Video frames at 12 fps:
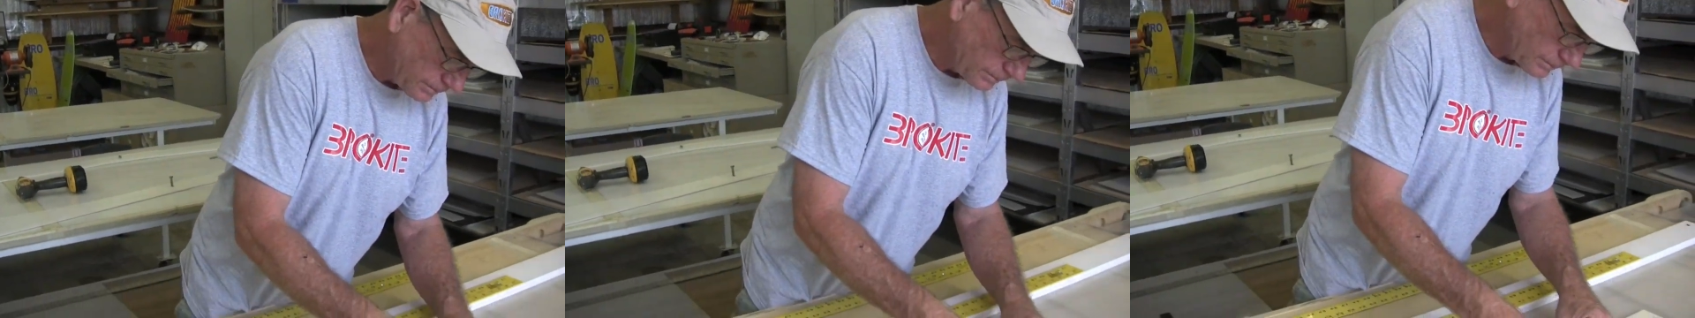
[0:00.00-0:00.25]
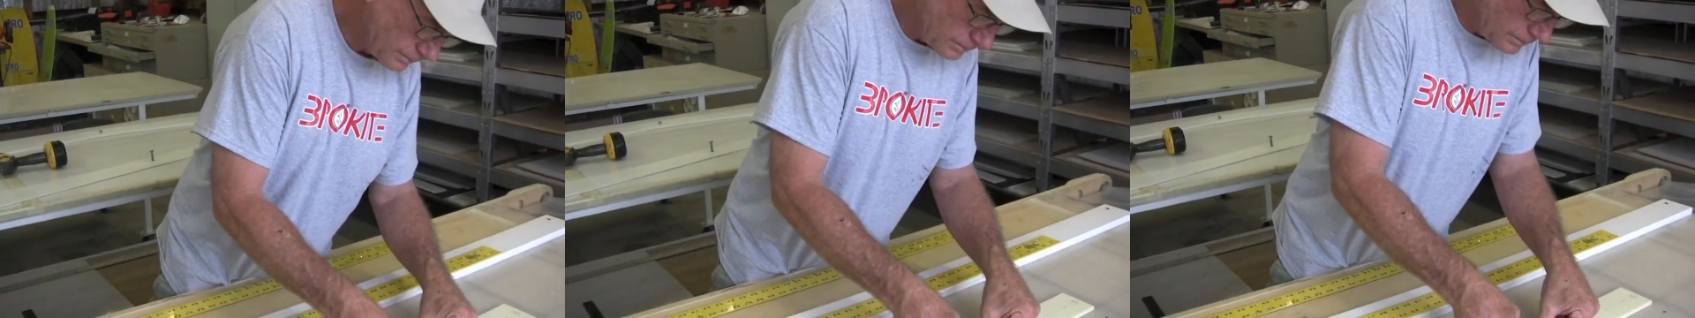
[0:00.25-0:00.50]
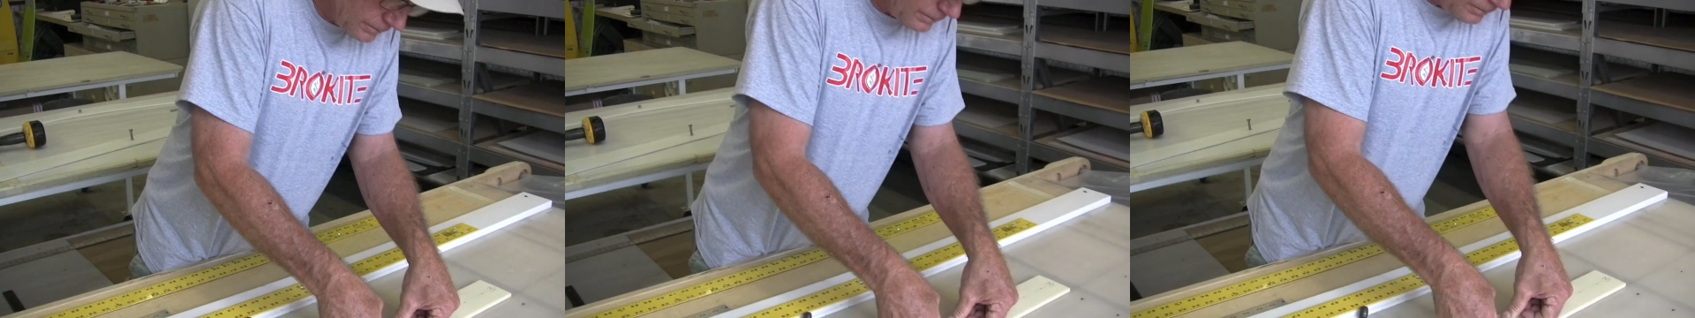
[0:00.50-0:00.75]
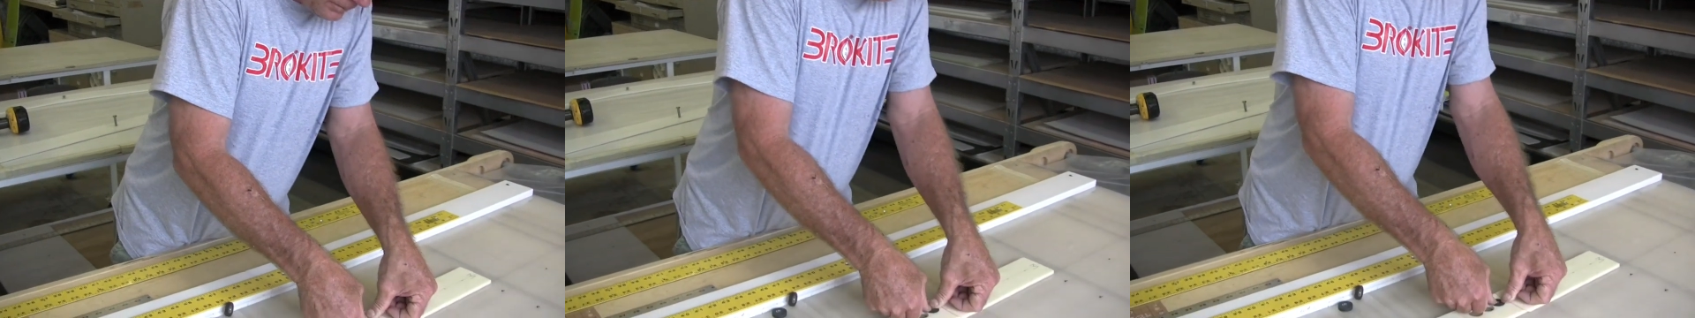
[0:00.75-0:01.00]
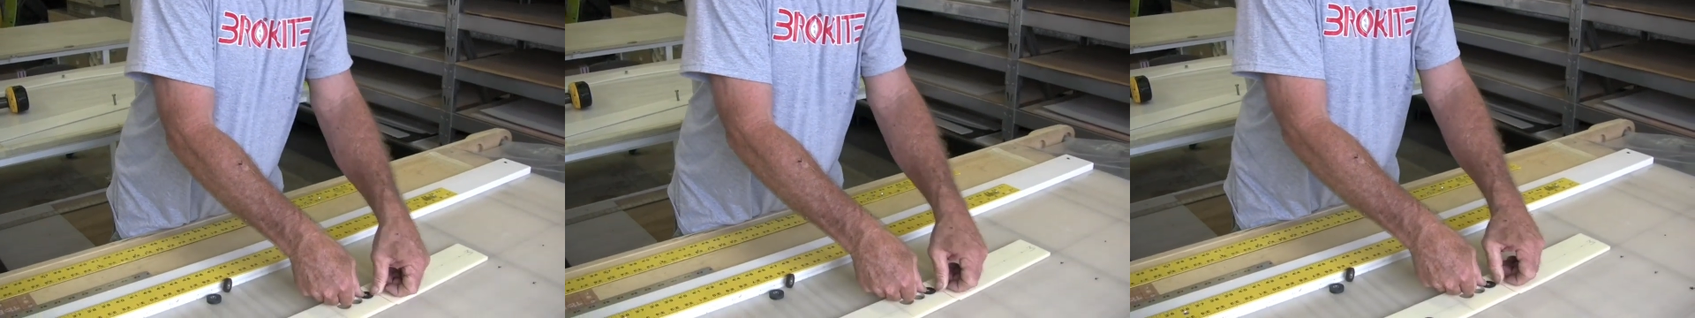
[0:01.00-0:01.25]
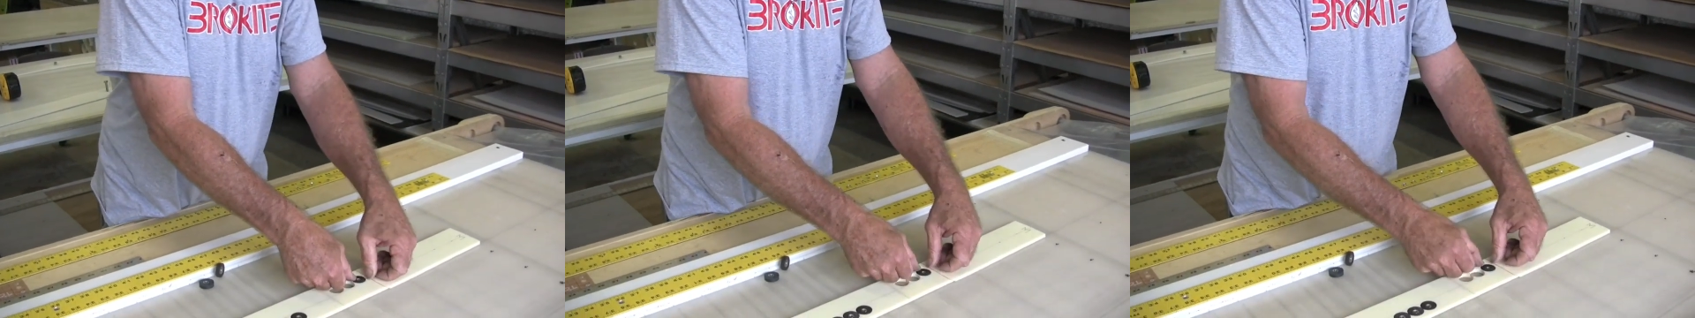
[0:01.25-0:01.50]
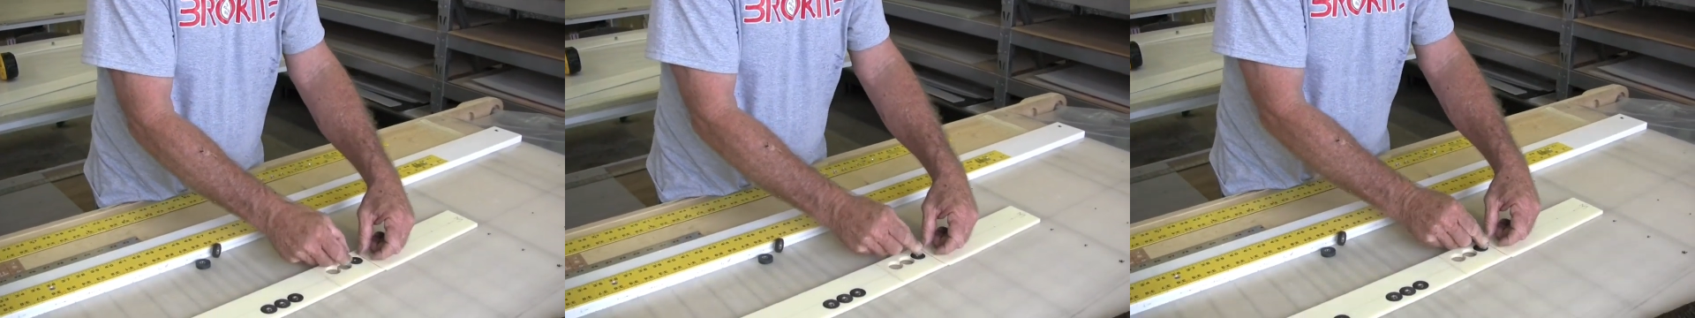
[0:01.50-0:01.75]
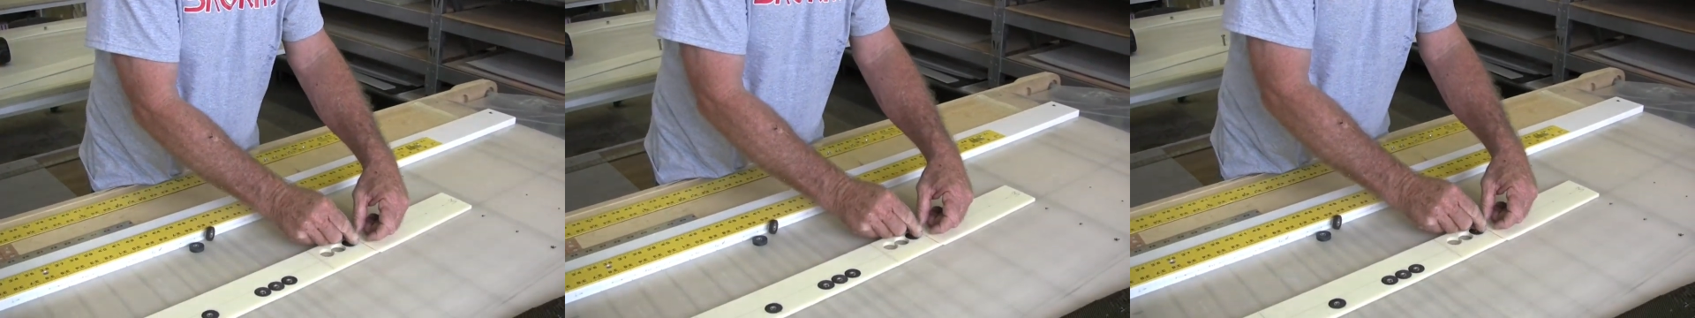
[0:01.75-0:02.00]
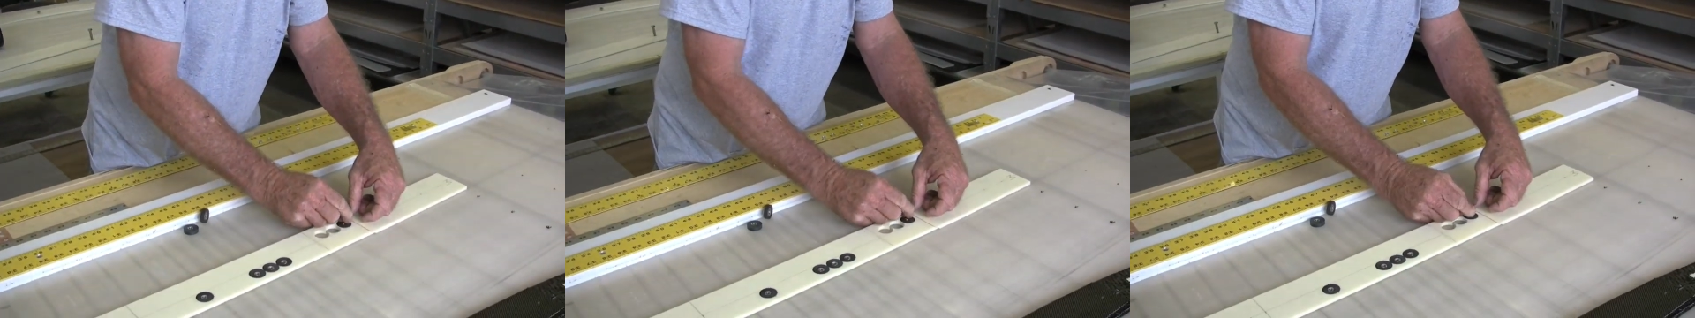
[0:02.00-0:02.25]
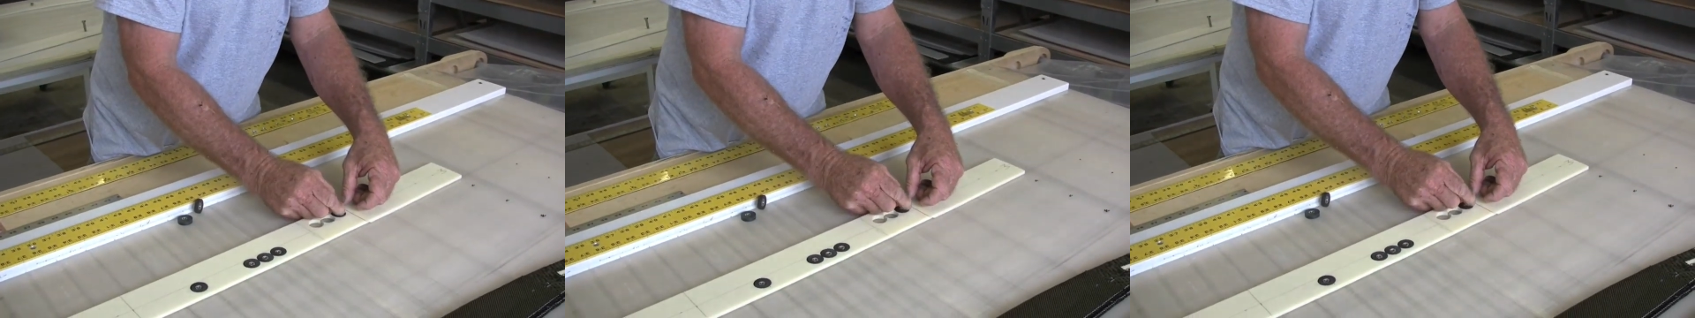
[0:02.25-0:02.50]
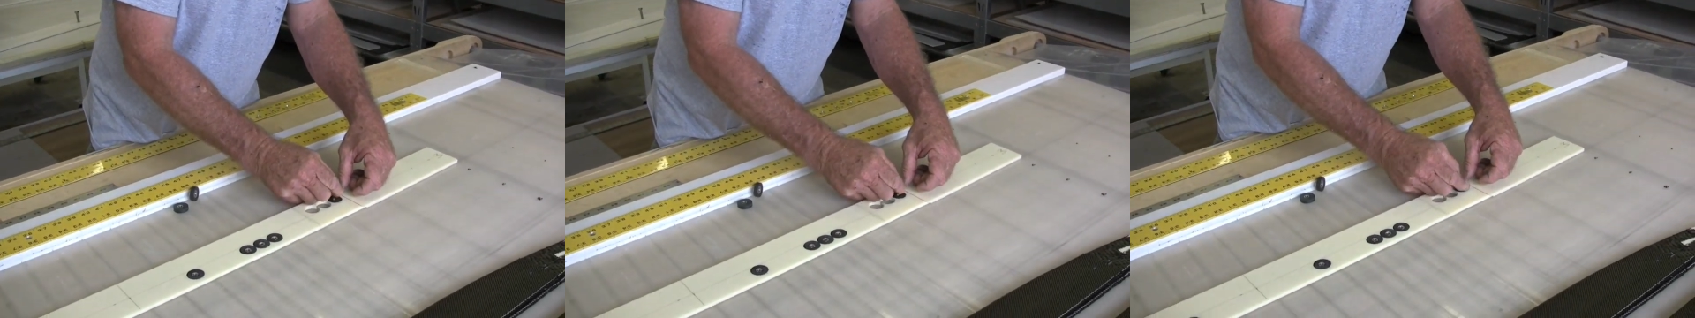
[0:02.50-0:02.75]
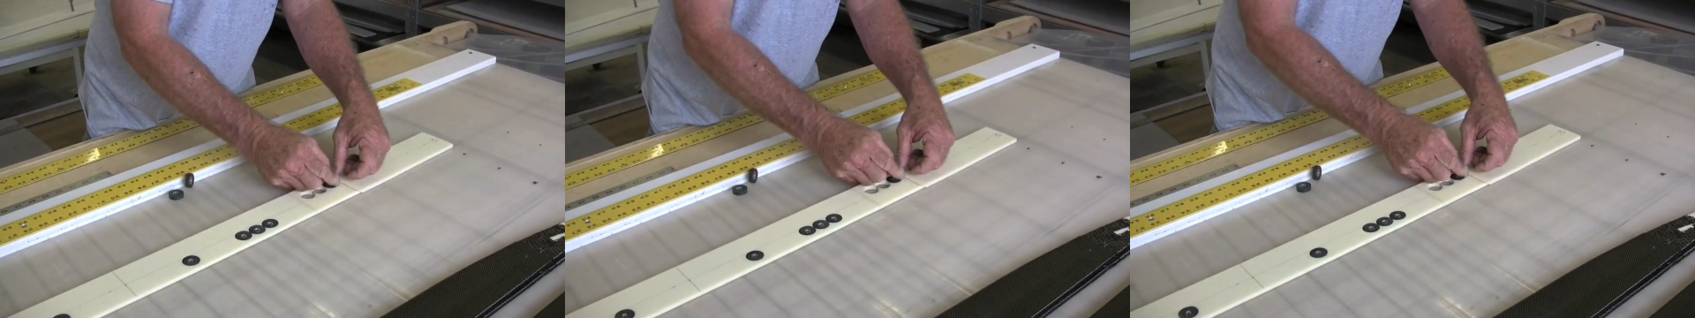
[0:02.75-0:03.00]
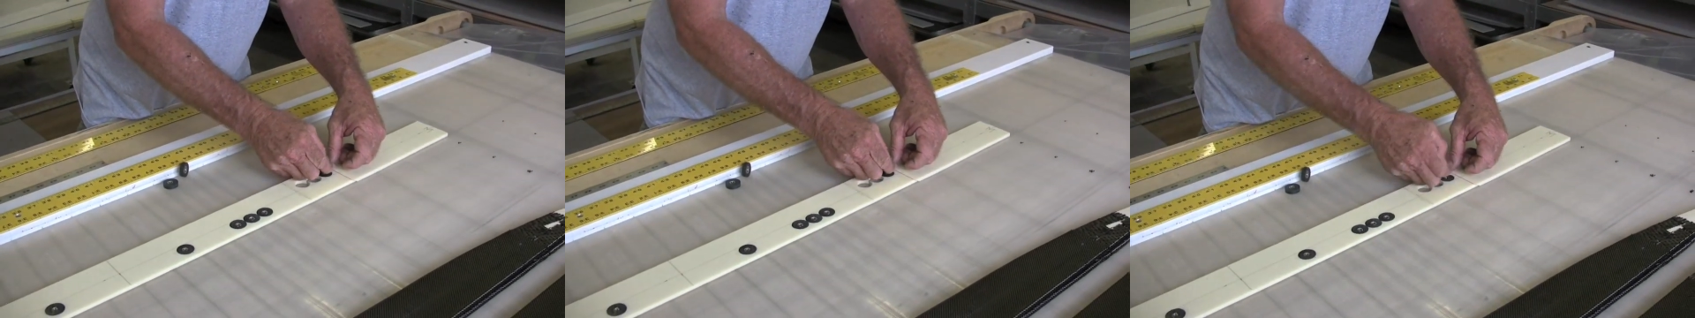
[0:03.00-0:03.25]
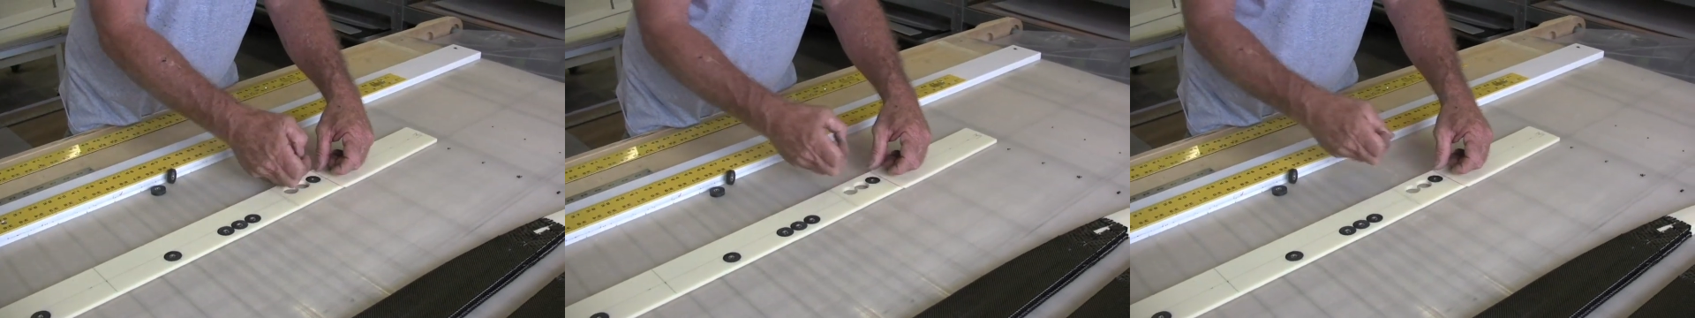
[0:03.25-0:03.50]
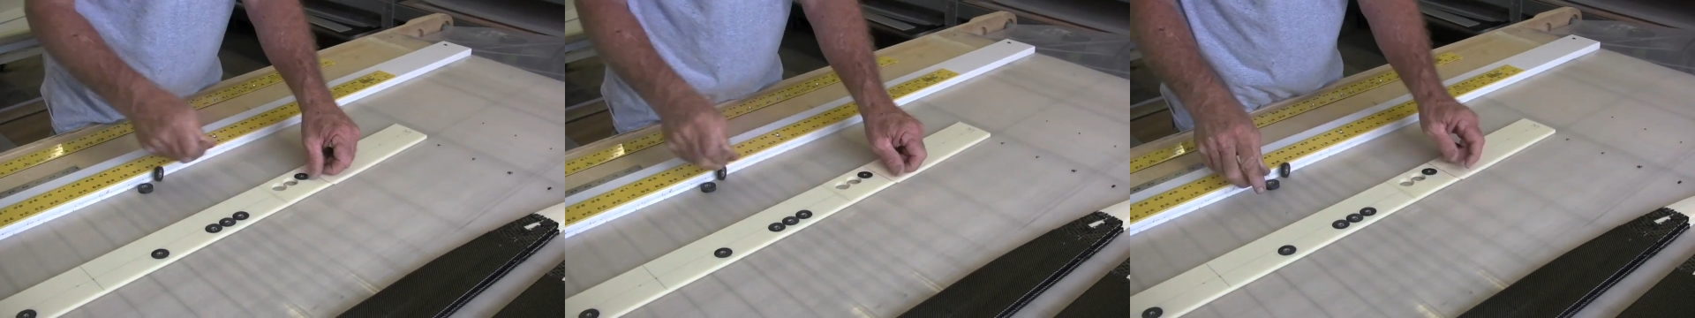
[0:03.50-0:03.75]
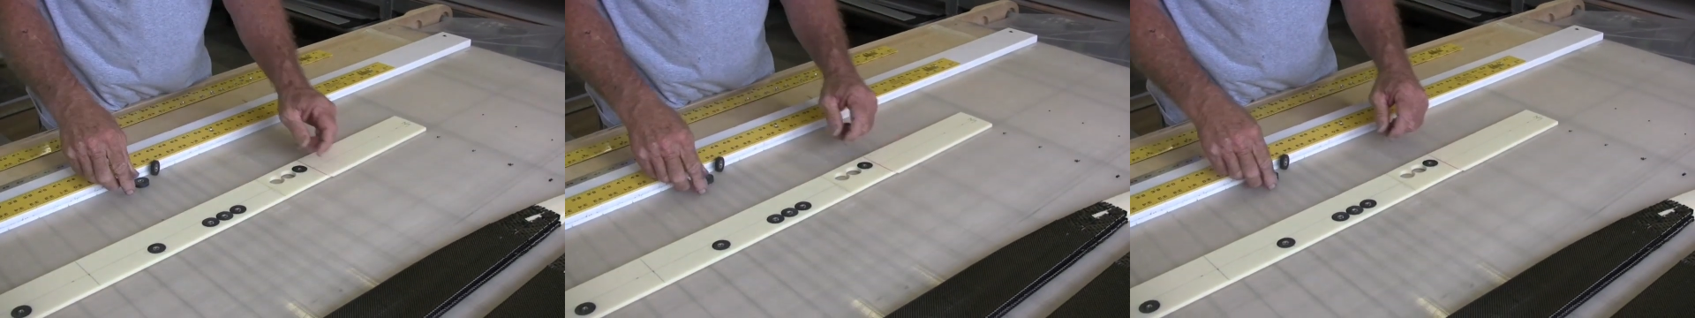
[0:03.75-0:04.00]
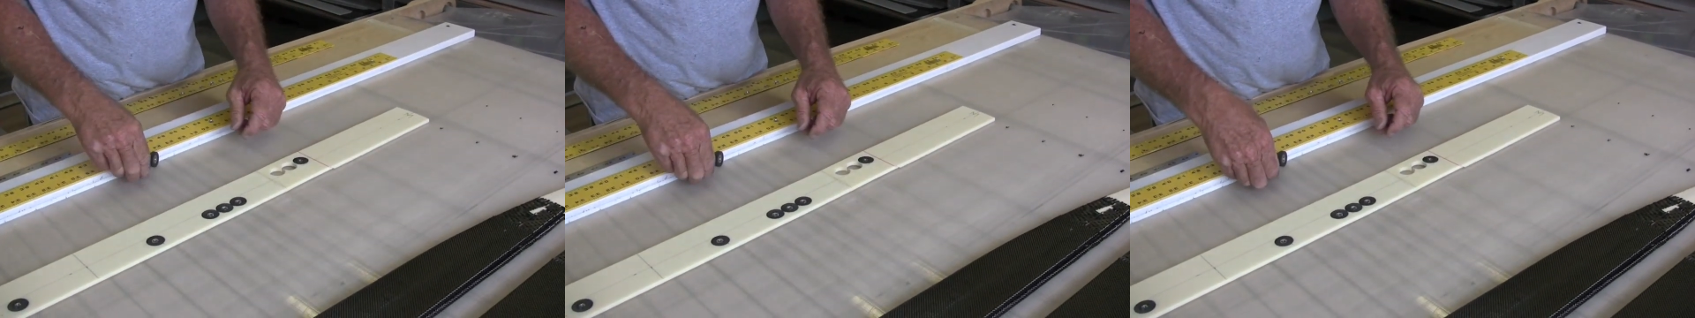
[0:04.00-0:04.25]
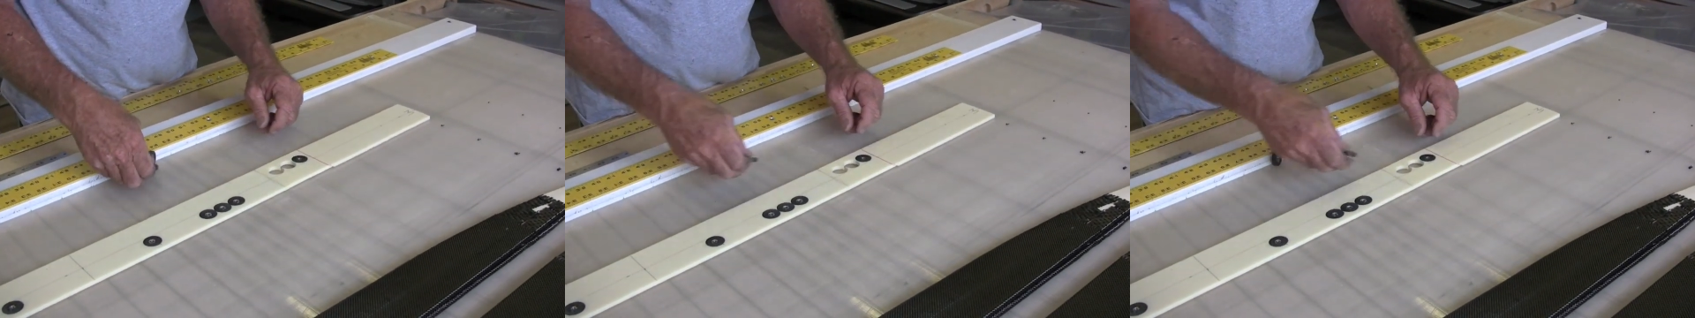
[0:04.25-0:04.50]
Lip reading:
No face is visible, so there are no lips to read.